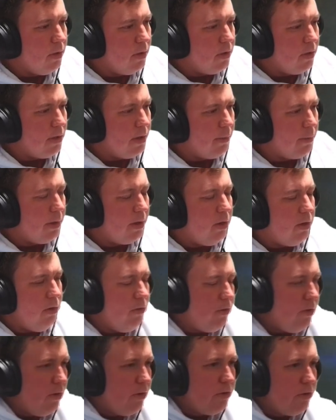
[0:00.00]
Now we can
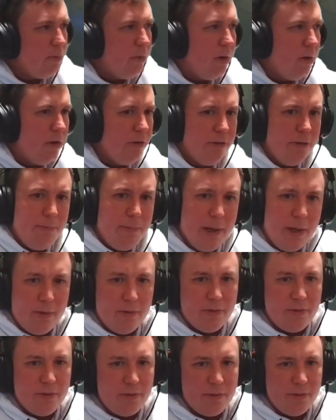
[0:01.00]
use the Otawara to
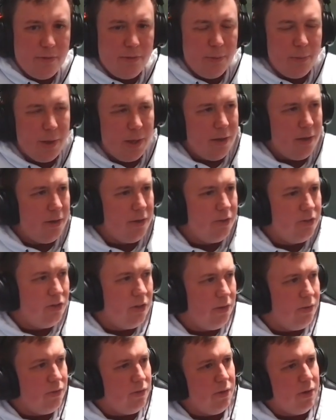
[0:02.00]
bounce for when that
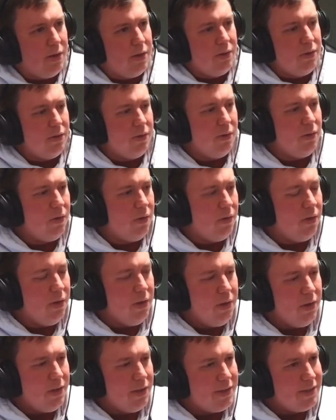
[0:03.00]
Sheldred or
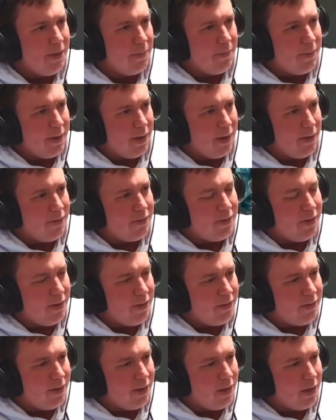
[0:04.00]
something else
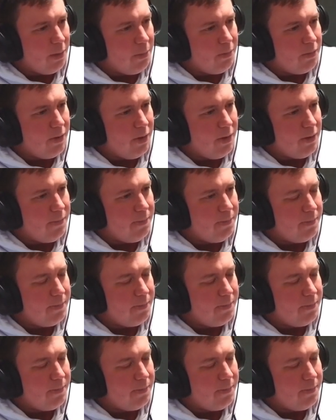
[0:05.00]
nasty comes in.